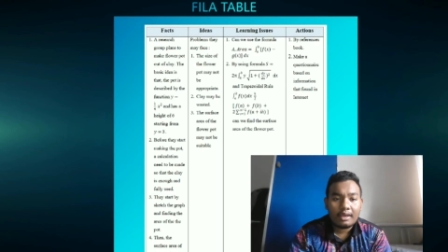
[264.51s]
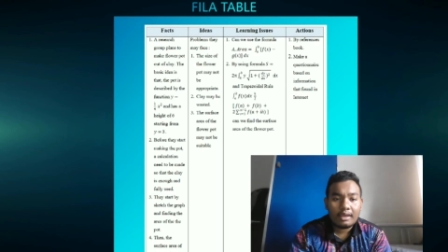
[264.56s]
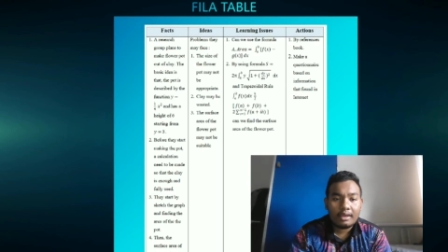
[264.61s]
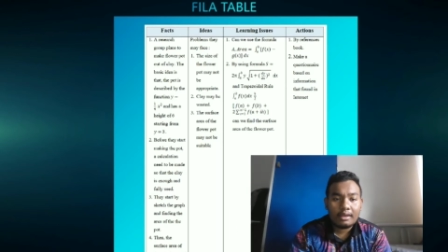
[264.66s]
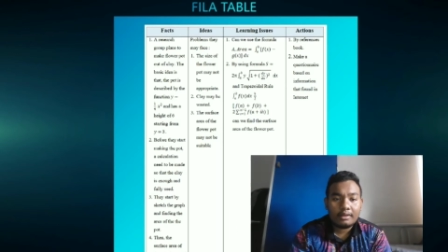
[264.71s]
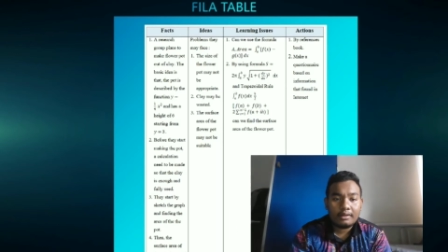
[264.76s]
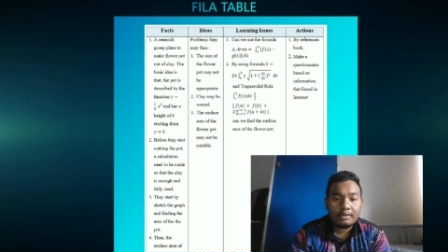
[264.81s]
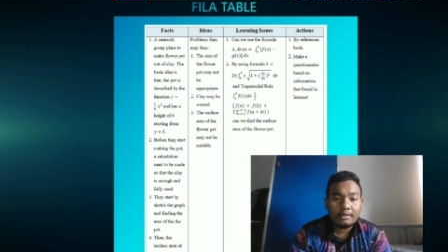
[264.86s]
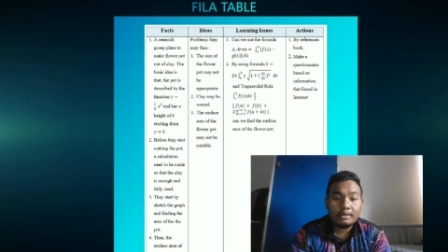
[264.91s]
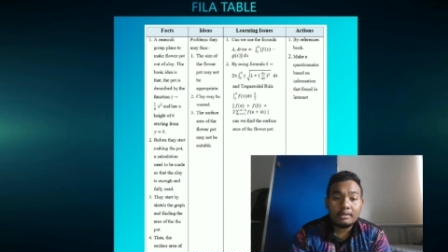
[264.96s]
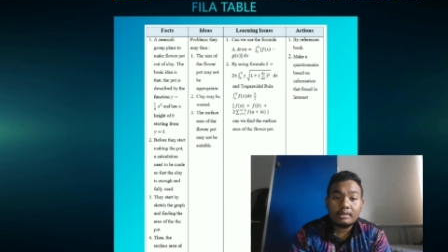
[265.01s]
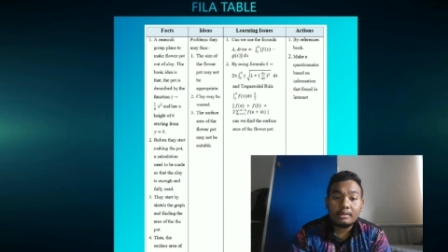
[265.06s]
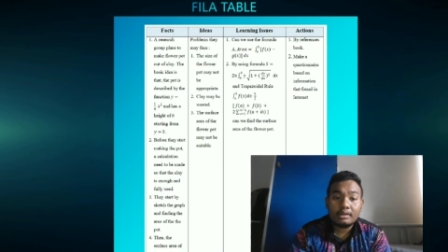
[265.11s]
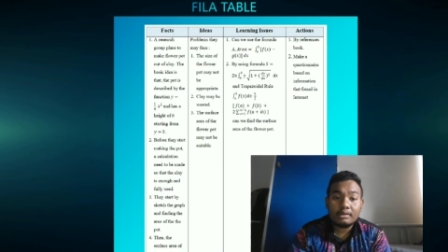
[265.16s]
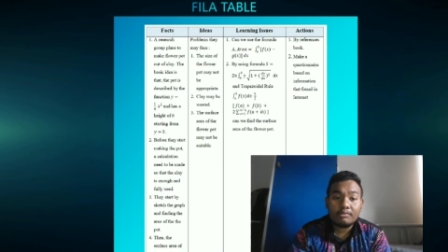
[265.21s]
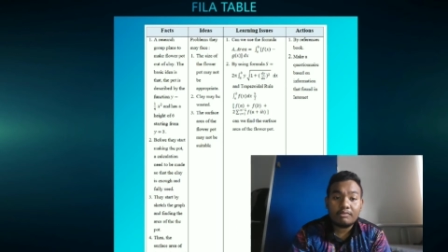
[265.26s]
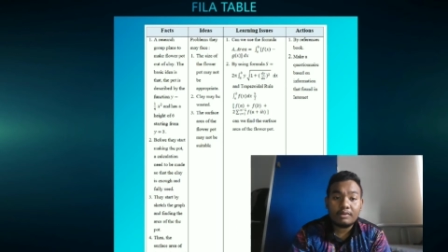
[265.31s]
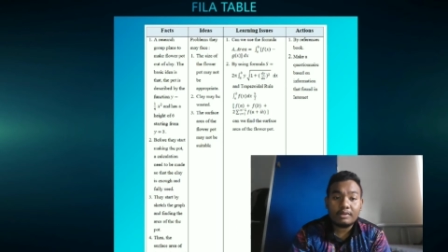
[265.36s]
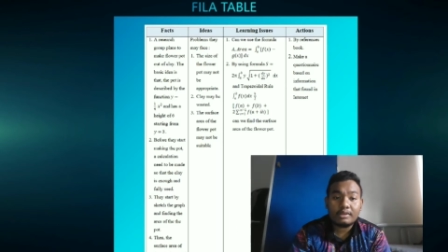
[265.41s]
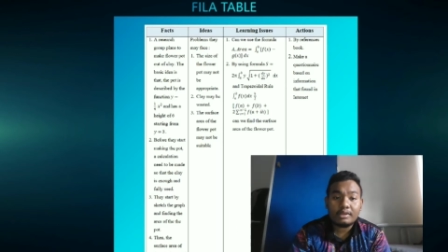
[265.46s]
and the
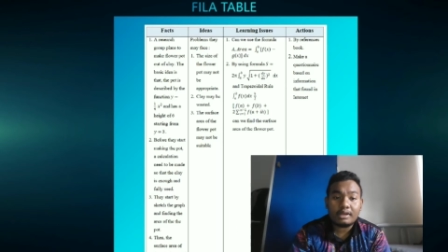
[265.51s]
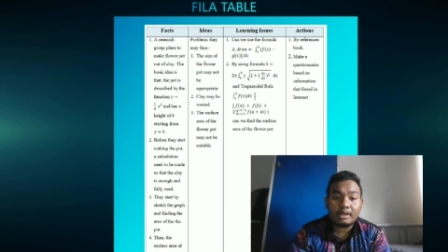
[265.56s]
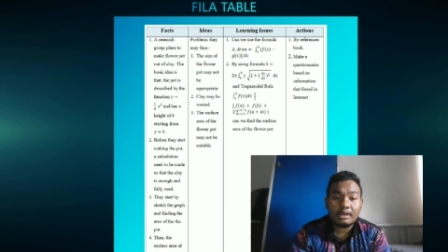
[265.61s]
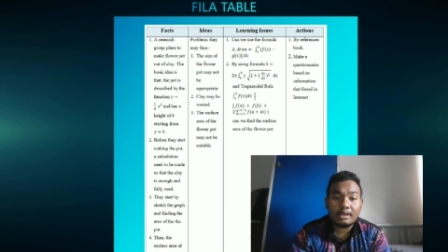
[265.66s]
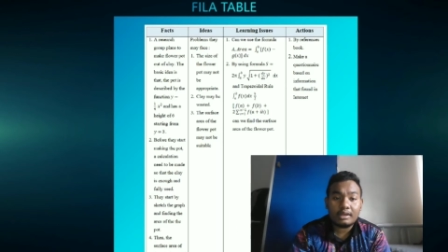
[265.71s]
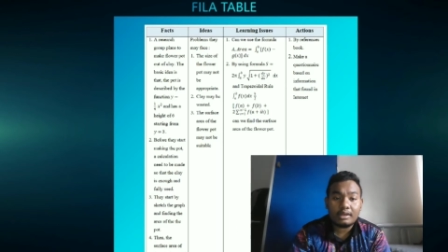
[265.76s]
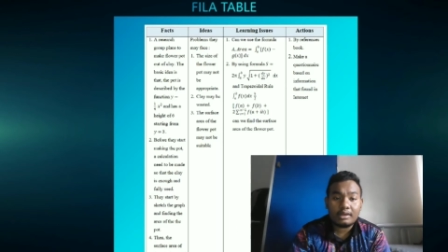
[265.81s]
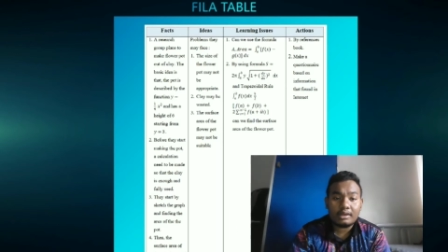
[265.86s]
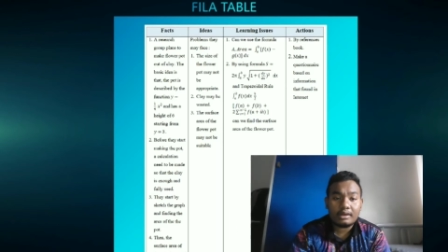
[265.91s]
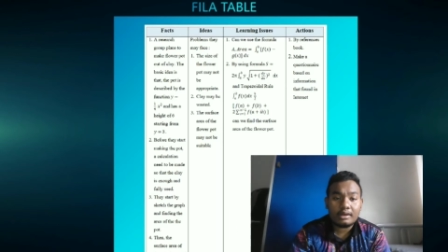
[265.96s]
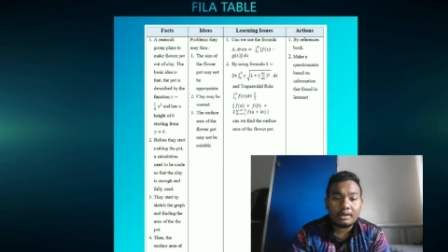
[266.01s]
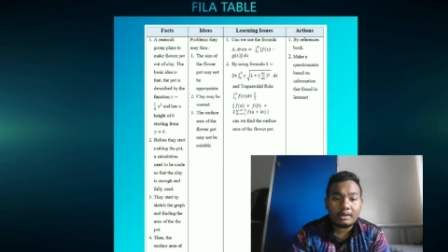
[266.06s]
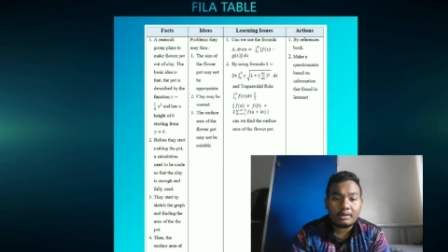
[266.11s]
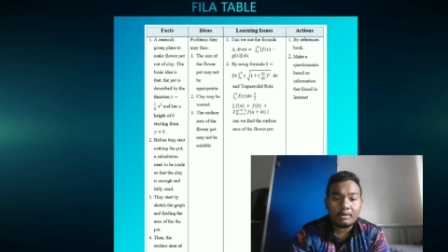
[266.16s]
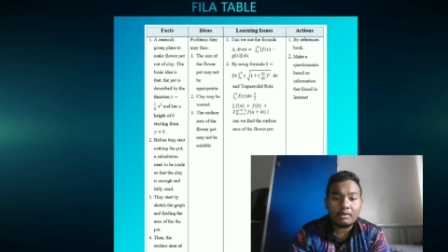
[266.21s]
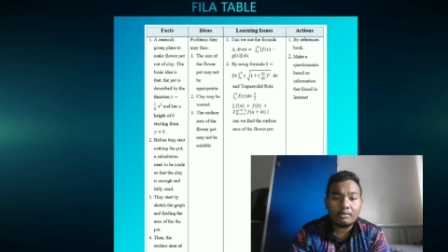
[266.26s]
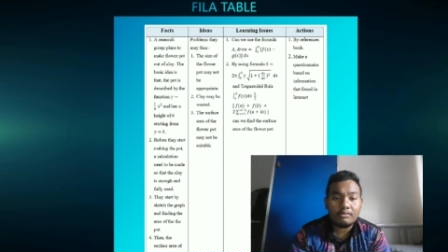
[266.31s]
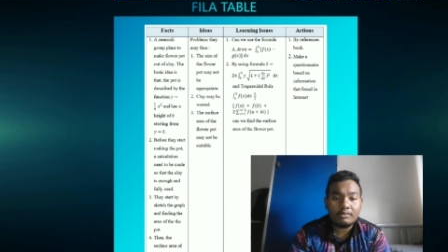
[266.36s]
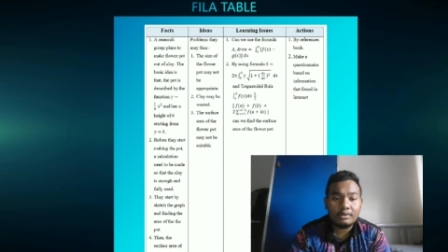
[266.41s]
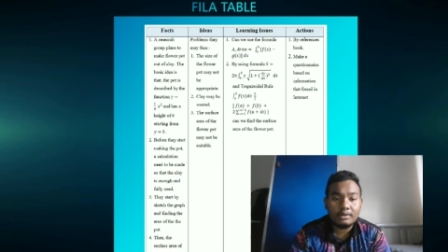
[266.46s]
surface area
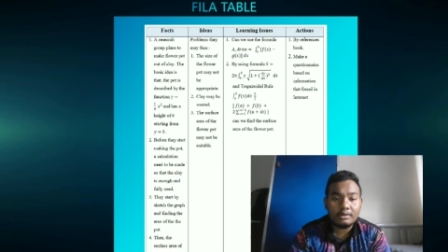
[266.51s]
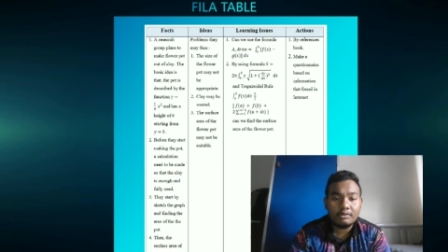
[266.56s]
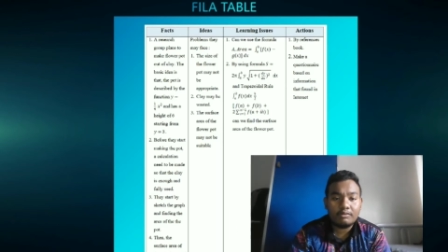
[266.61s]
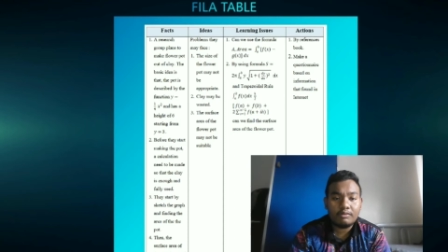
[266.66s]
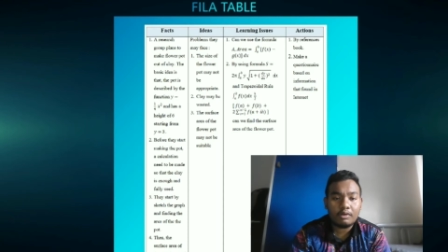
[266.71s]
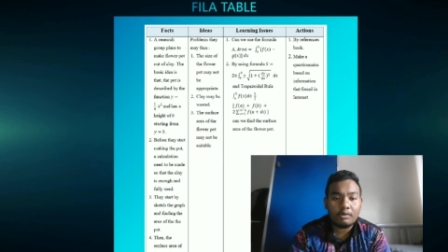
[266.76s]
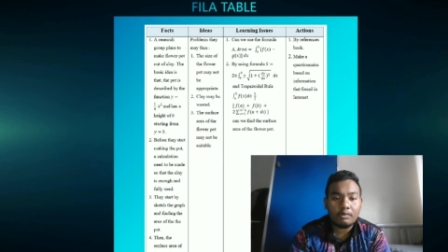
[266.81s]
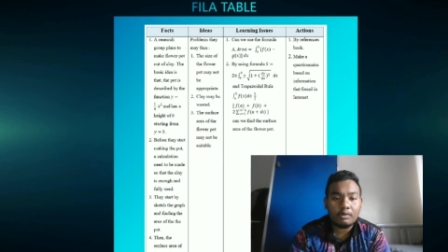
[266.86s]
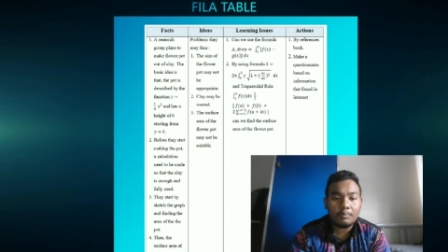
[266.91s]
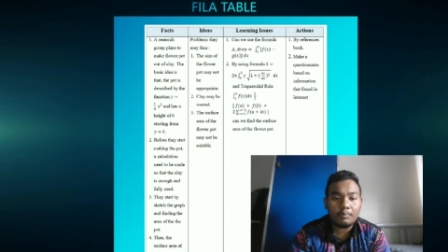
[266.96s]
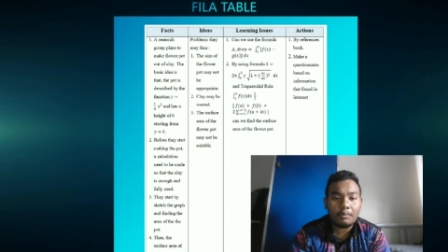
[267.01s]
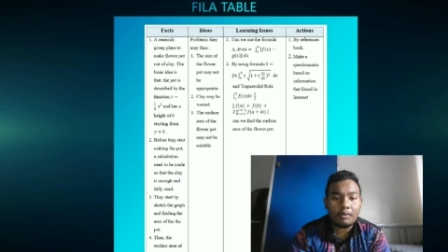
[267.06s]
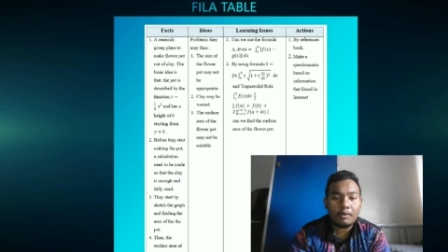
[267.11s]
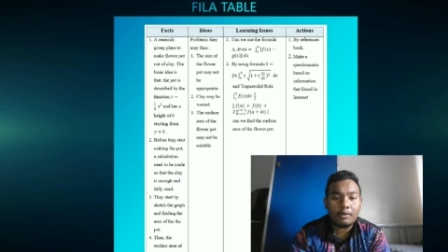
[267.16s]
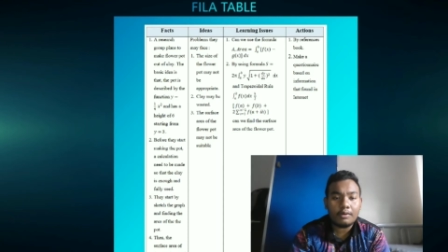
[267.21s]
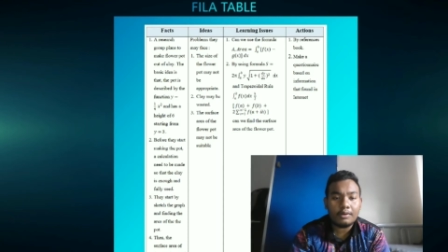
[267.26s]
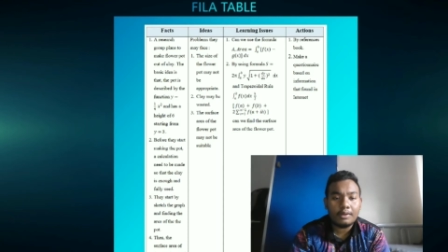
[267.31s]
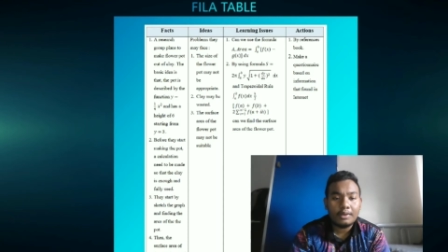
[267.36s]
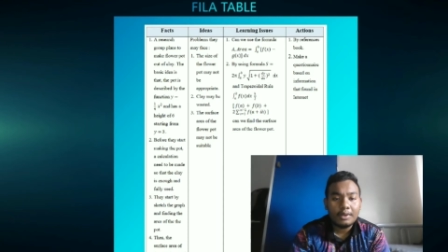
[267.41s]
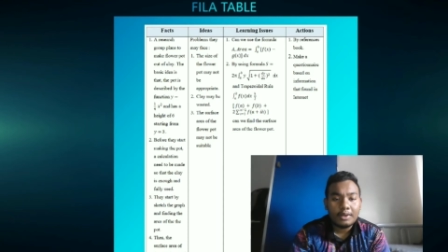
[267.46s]
of the flower
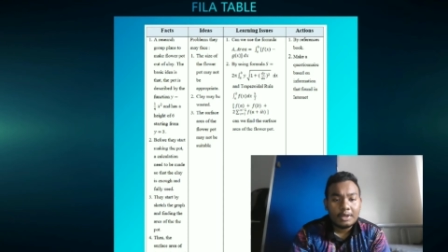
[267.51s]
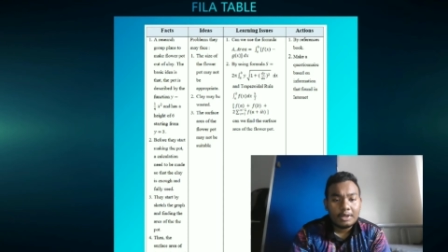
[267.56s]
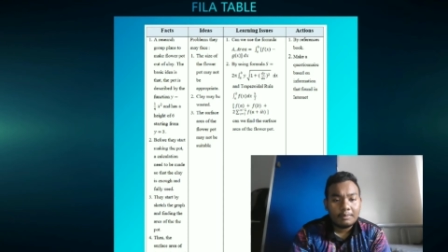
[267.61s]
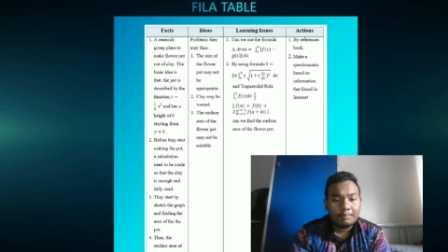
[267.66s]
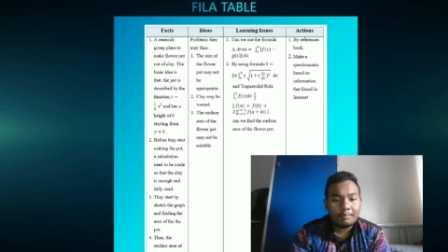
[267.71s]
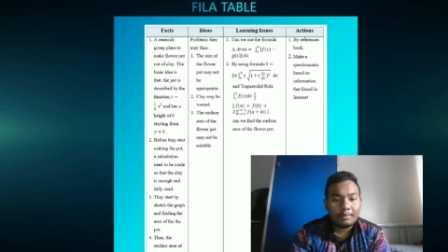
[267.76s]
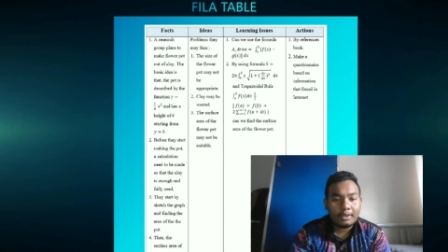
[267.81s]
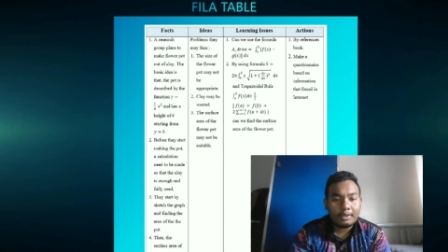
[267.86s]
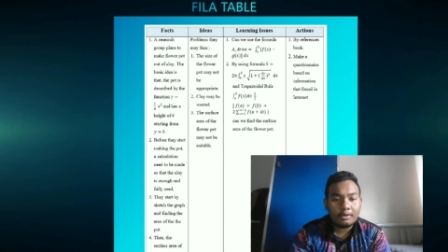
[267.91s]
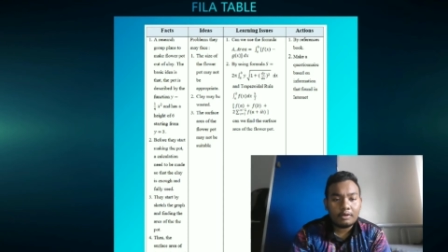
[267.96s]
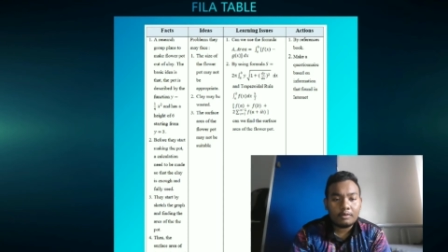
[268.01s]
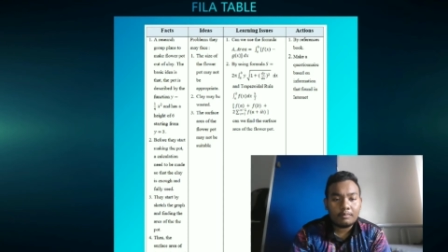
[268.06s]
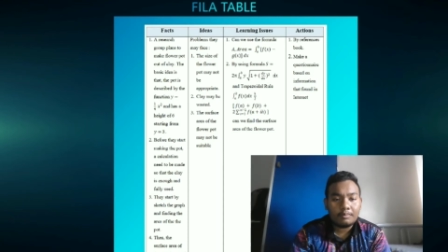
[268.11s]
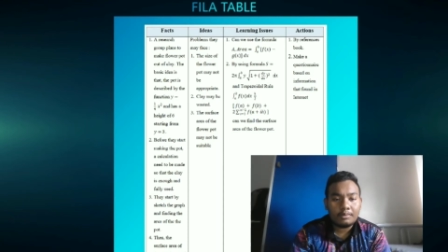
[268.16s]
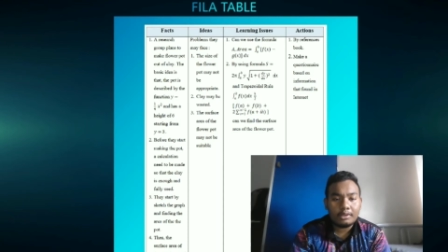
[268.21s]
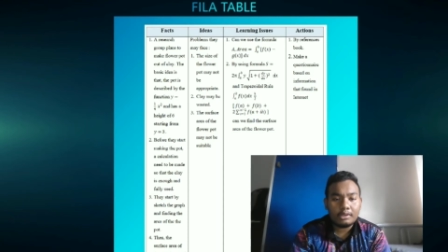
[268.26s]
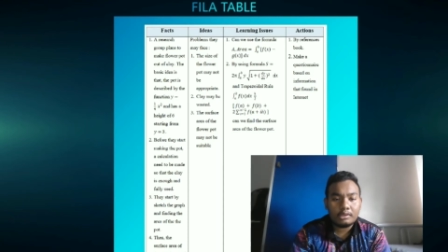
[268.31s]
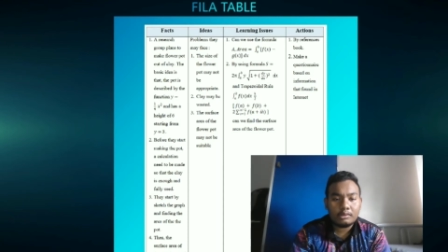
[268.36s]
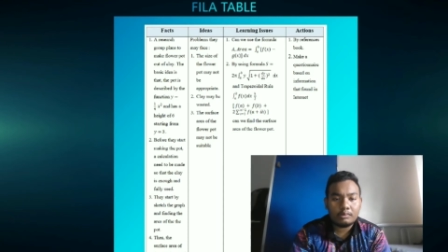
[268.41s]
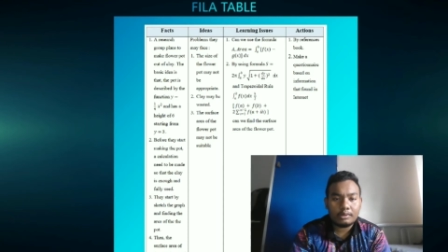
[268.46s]
pot may
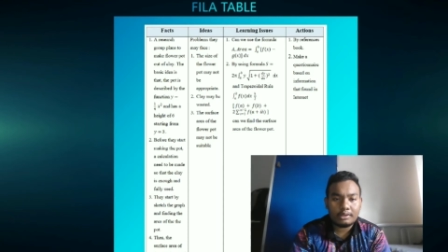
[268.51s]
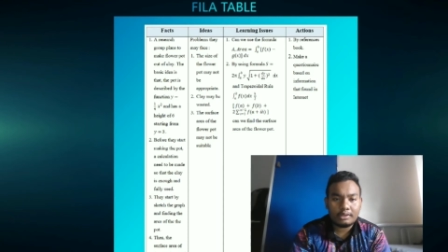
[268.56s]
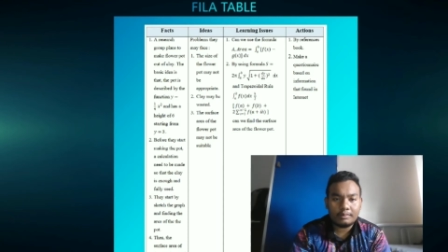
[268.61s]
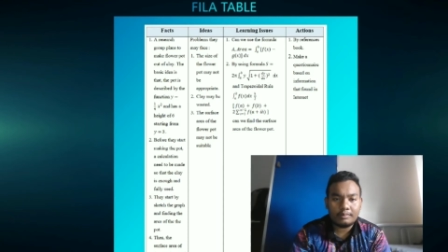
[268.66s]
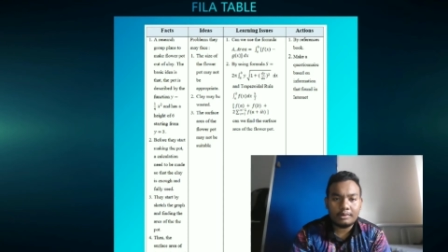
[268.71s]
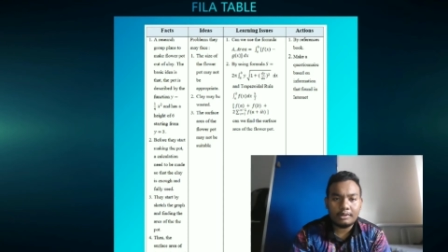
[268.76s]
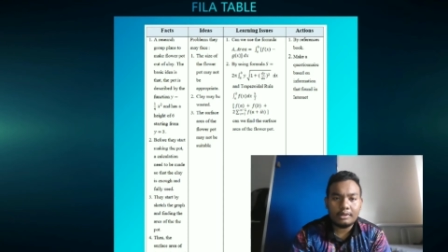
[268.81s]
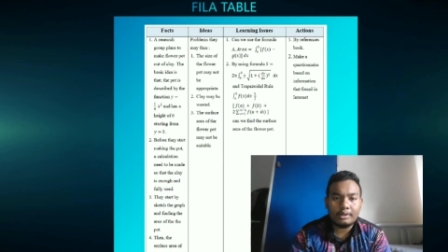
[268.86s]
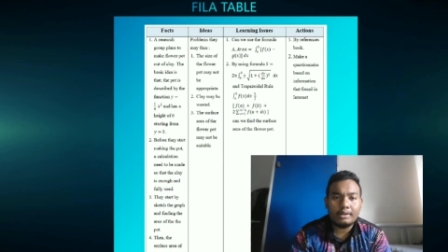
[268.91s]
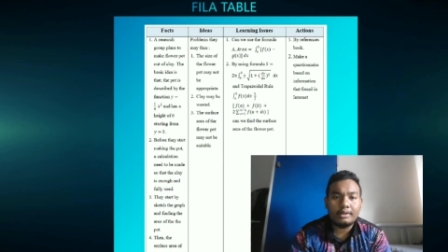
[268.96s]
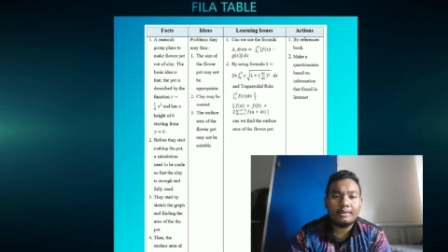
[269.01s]
not be suitable.